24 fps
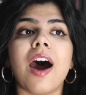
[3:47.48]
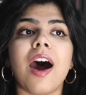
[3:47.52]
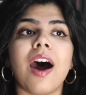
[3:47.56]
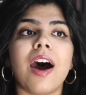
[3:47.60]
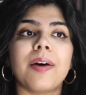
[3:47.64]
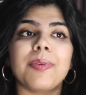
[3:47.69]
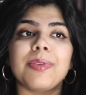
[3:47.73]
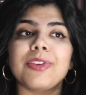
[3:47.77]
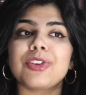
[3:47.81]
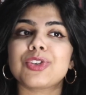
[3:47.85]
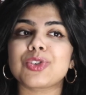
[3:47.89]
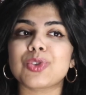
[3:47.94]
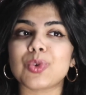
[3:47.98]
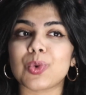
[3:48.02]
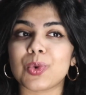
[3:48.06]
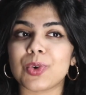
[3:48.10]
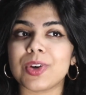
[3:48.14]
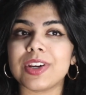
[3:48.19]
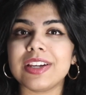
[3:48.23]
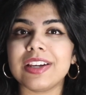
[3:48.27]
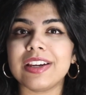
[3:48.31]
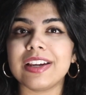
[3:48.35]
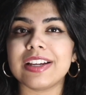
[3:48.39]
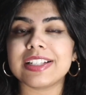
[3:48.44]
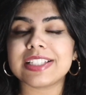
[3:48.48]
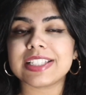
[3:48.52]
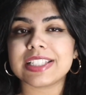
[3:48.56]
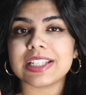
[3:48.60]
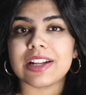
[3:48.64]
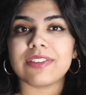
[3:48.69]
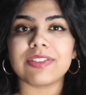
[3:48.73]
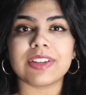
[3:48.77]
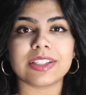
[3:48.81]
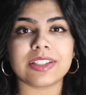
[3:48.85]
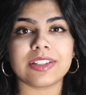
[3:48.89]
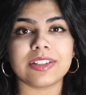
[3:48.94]
Uh, the story
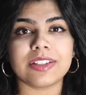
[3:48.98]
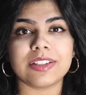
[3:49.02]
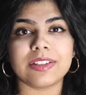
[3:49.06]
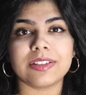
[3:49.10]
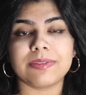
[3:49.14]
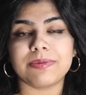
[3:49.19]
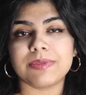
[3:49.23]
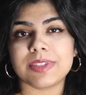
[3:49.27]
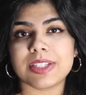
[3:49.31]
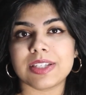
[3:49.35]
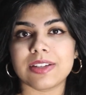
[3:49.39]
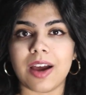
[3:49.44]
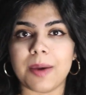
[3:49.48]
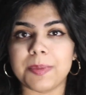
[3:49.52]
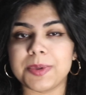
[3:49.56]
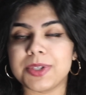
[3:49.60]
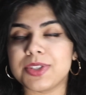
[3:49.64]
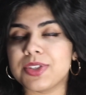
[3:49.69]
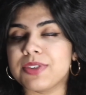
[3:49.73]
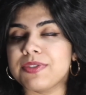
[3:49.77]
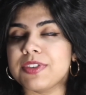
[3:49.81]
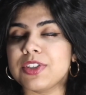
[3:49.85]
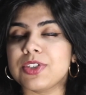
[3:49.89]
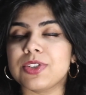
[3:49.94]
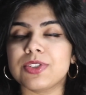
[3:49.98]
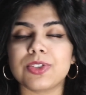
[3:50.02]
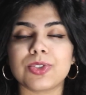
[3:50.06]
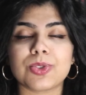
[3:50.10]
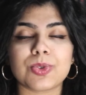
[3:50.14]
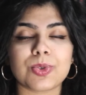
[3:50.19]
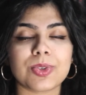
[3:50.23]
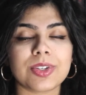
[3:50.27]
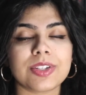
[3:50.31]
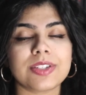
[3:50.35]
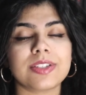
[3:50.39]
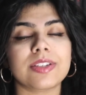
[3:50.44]
itself, like the synopsis of each of the
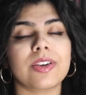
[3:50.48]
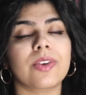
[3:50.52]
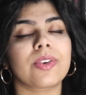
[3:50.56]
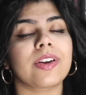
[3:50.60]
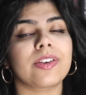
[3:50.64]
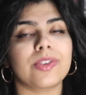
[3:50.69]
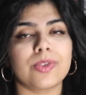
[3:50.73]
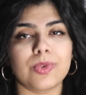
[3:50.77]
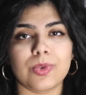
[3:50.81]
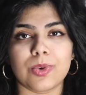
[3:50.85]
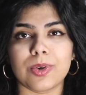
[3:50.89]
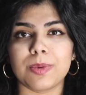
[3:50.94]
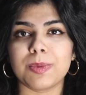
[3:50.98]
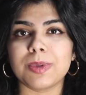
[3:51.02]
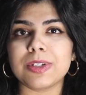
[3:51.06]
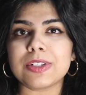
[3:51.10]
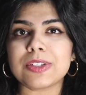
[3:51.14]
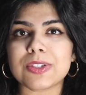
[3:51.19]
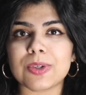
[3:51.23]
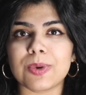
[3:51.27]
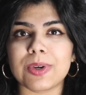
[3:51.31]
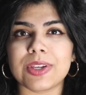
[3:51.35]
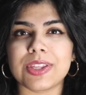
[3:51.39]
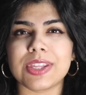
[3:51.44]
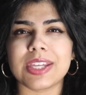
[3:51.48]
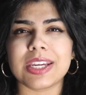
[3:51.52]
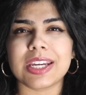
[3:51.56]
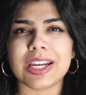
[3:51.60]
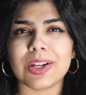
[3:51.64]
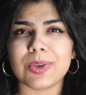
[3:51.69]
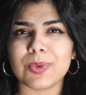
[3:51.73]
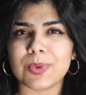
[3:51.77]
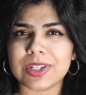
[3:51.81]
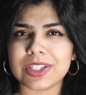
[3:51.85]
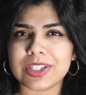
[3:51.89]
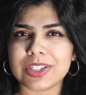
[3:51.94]
stories, sound adorable, so I think
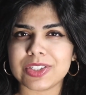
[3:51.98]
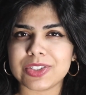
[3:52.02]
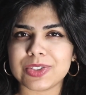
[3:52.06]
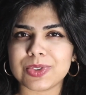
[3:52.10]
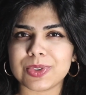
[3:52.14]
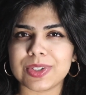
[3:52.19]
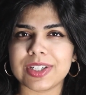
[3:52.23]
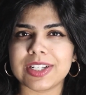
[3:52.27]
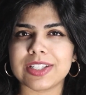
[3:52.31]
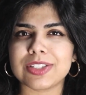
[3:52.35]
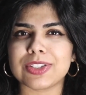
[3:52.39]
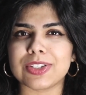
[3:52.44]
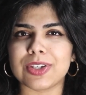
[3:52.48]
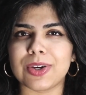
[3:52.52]
I'll really enjoy it.